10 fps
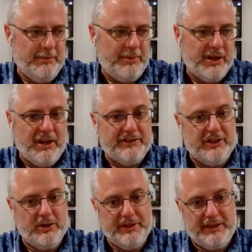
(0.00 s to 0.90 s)
But
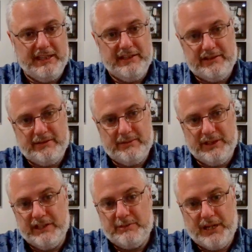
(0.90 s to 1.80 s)
also with
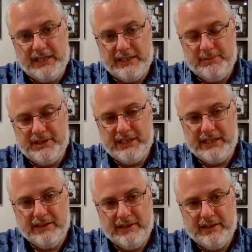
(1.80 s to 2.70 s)
this project in
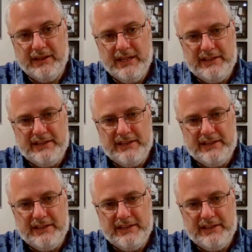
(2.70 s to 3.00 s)
particular,